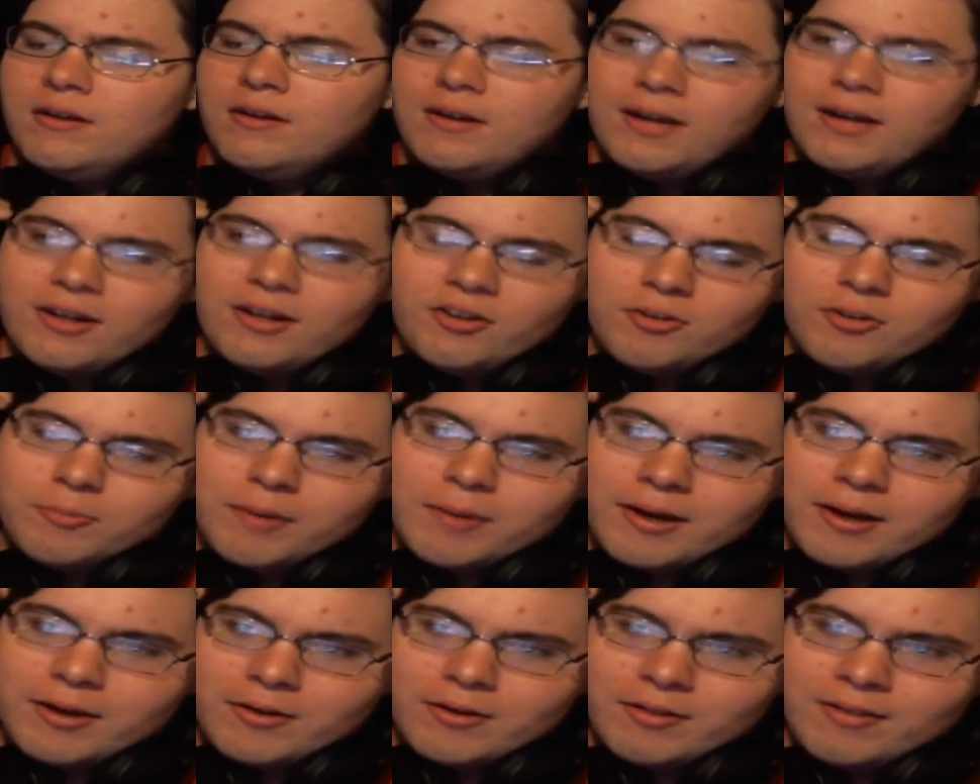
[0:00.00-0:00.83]
into
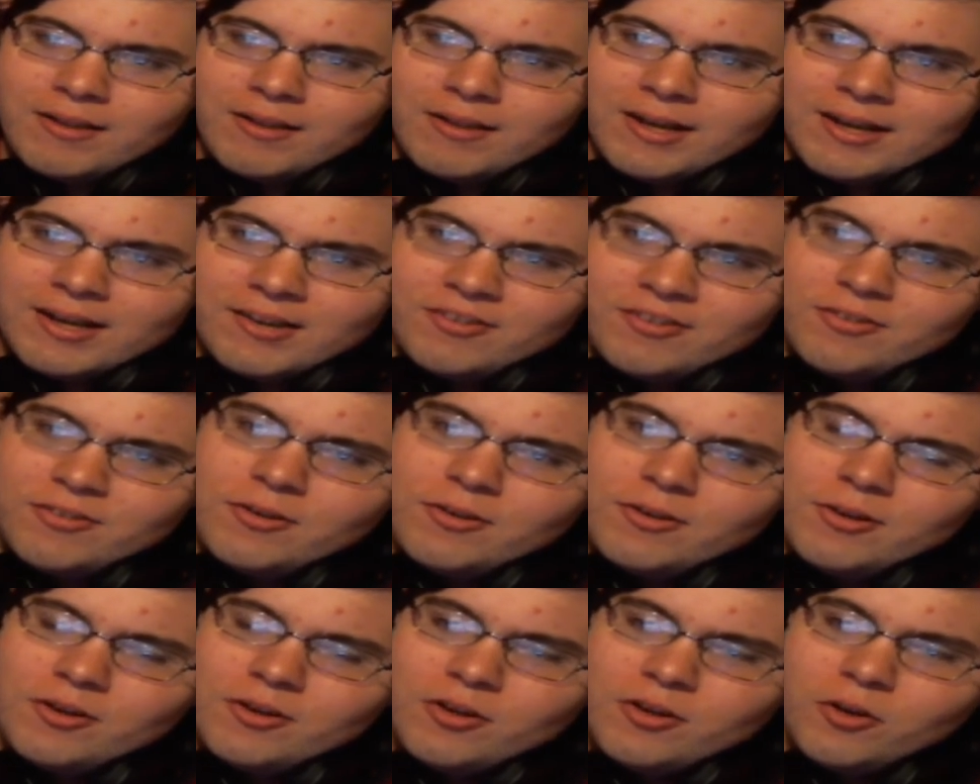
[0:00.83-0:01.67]
my list,
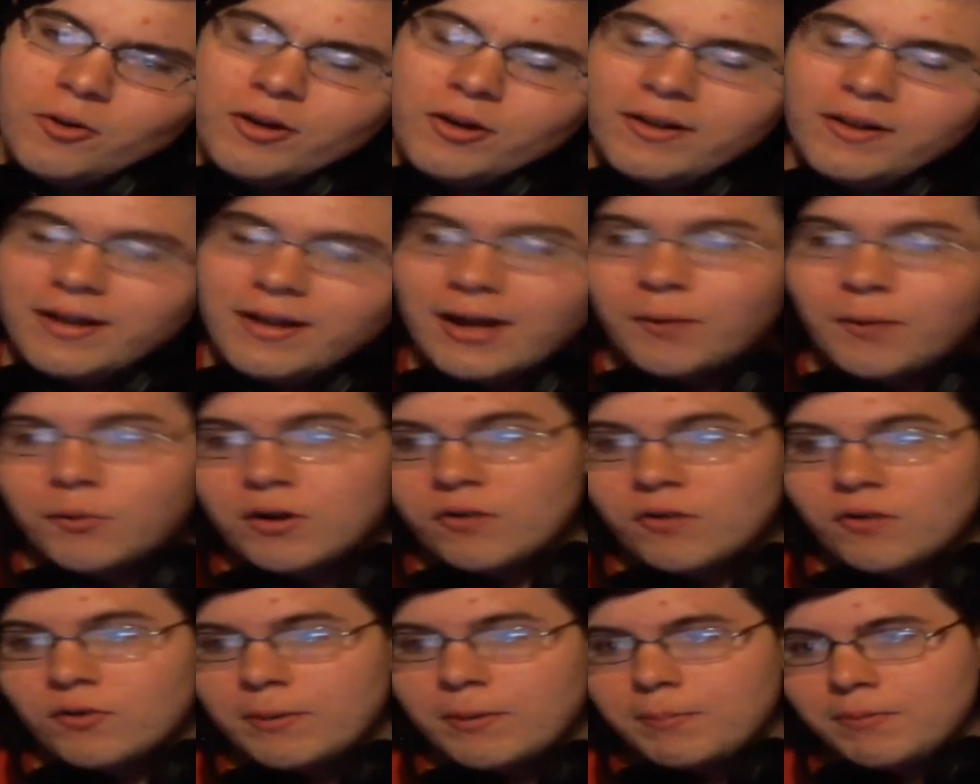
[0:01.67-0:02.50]
knowing that I want
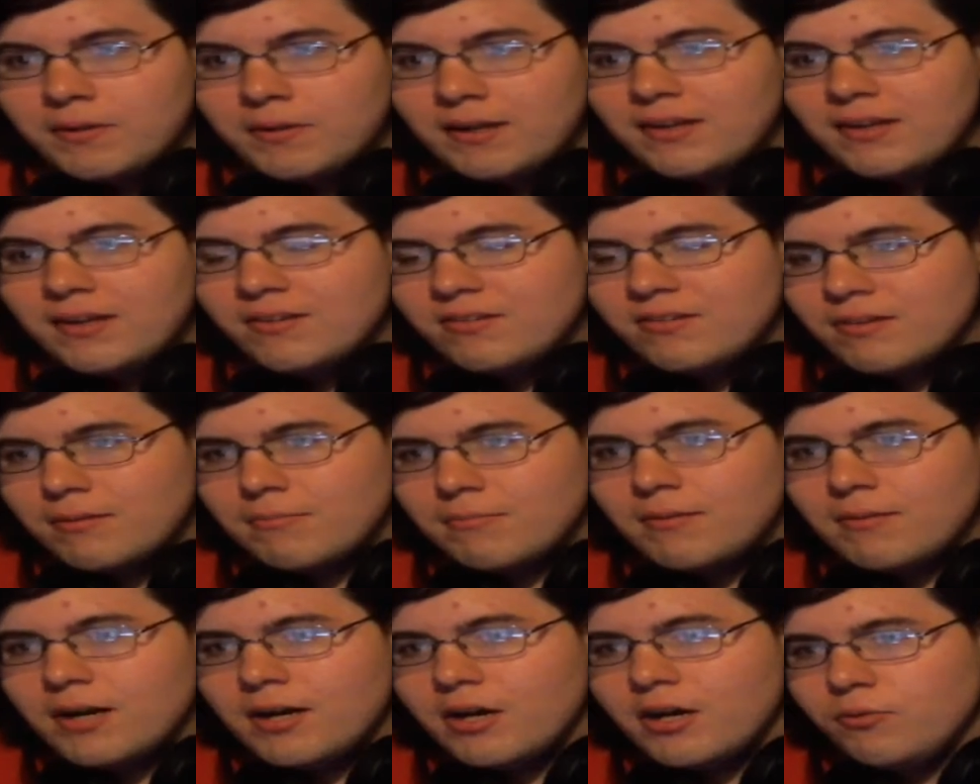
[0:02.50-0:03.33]
to replace some
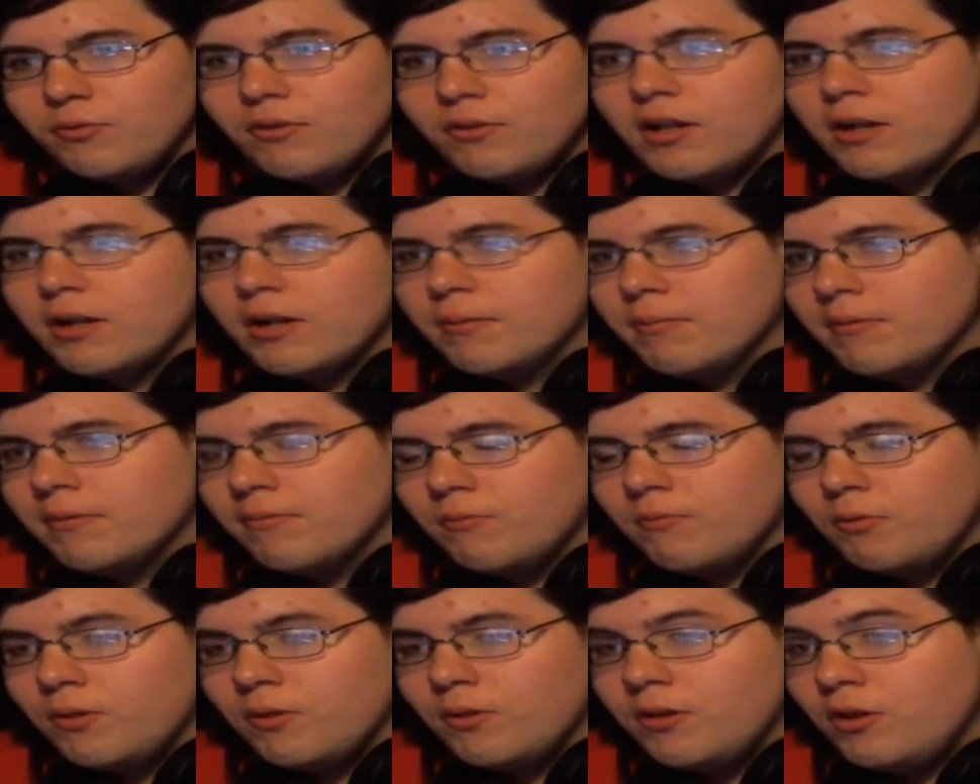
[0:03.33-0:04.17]
mods with, other,
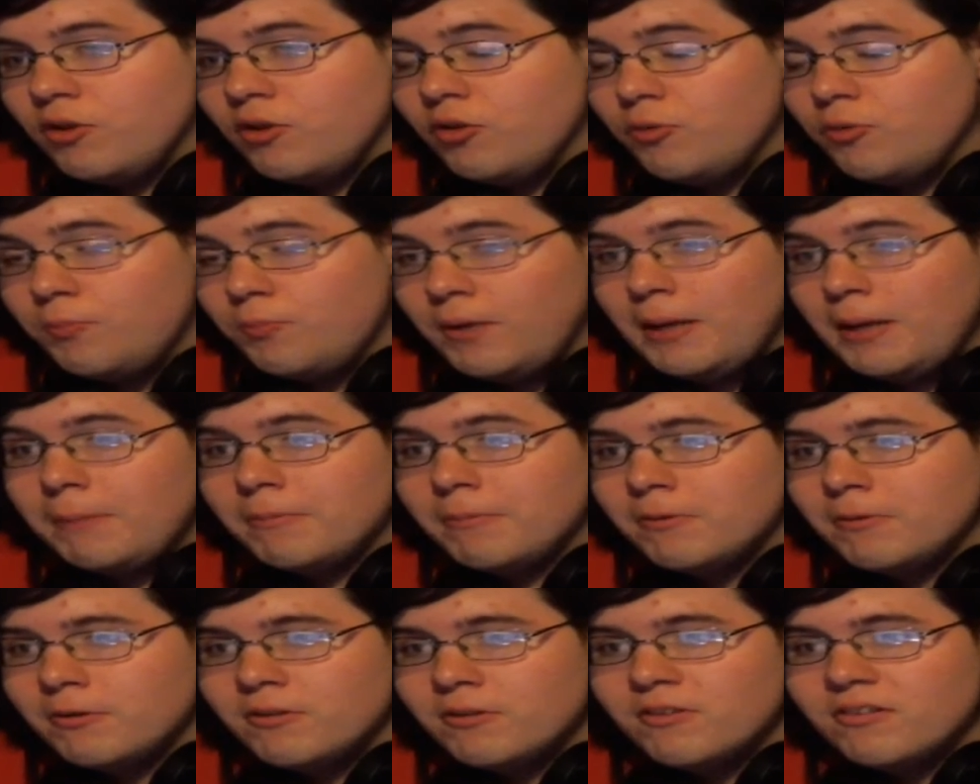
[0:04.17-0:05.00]
with new
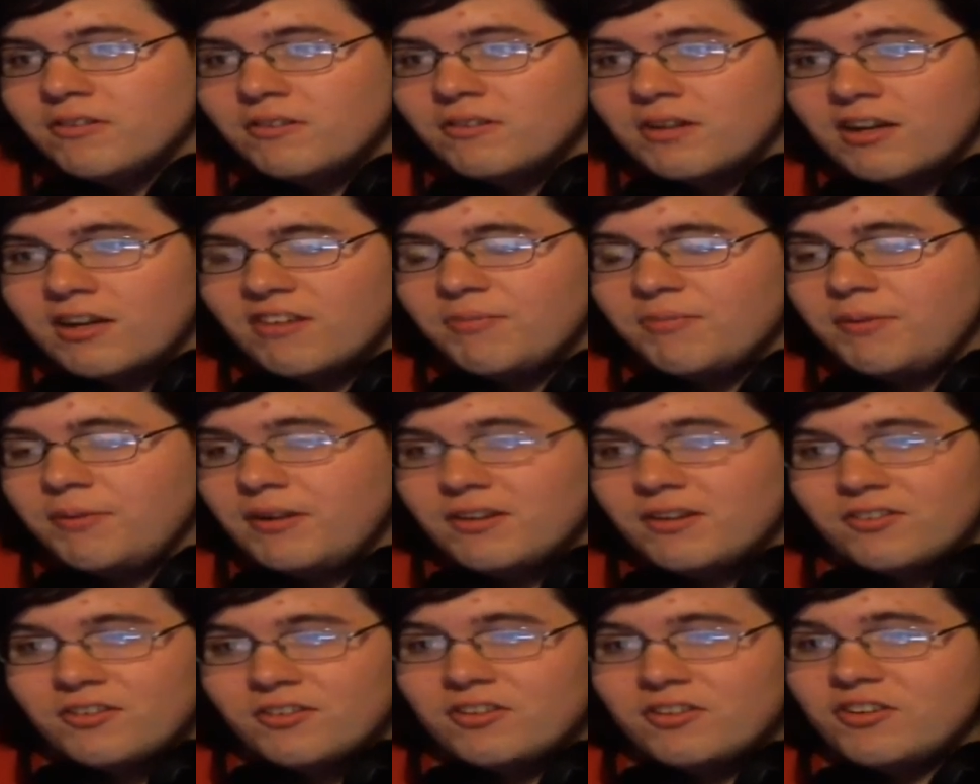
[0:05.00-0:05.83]
people and stuff
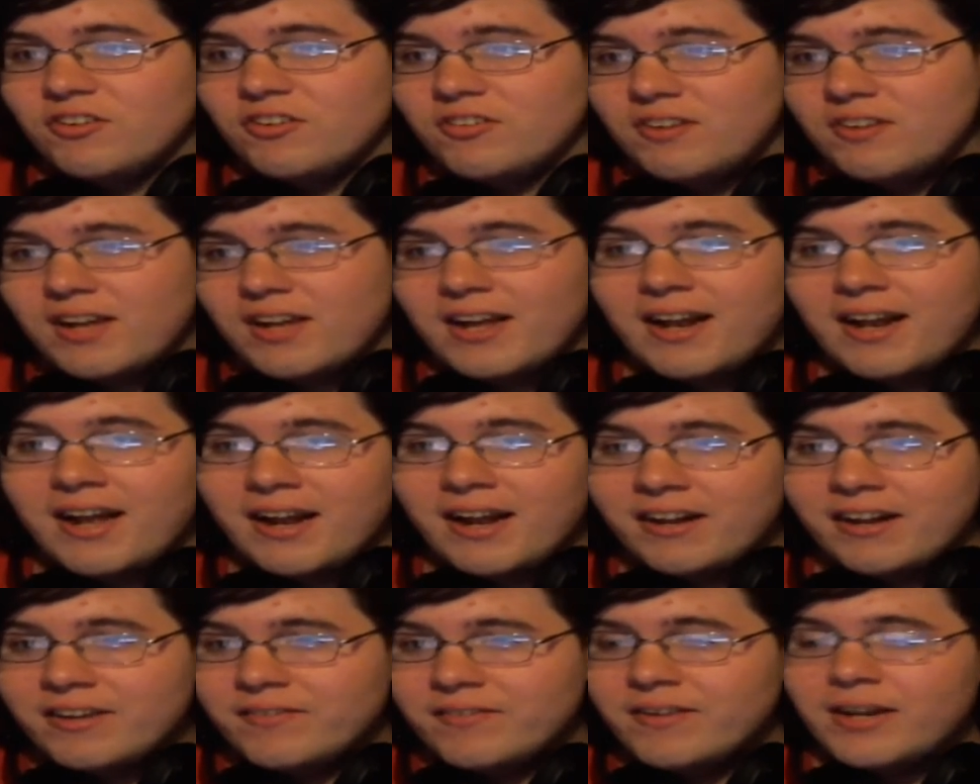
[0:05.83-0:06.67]
because they're just not
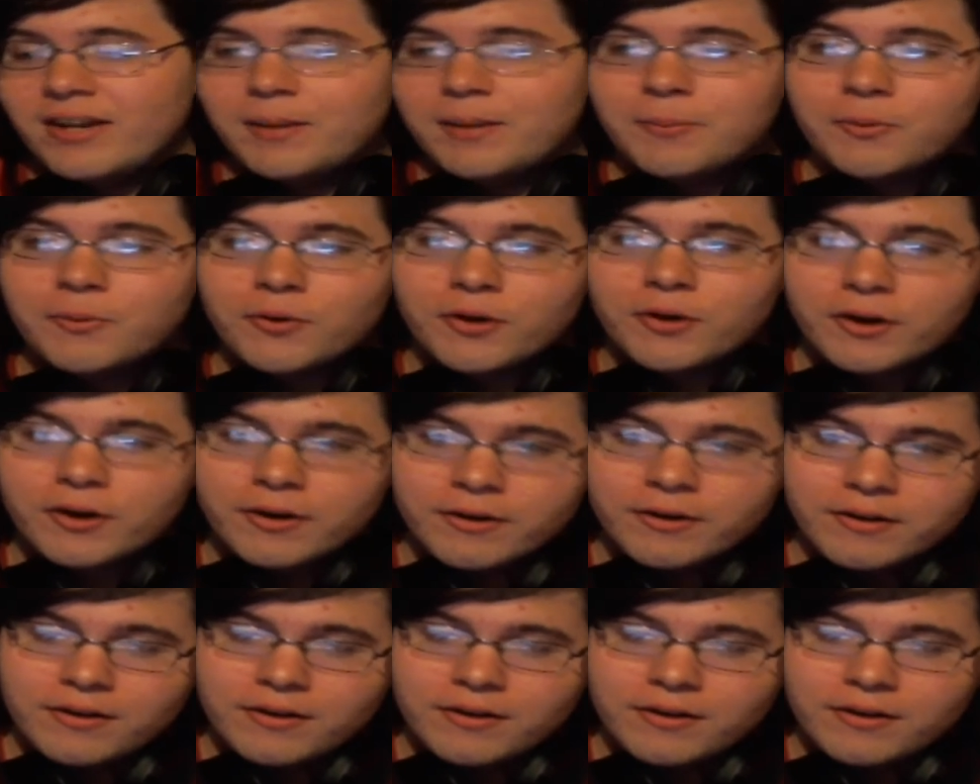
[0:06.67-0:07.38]
active anymore.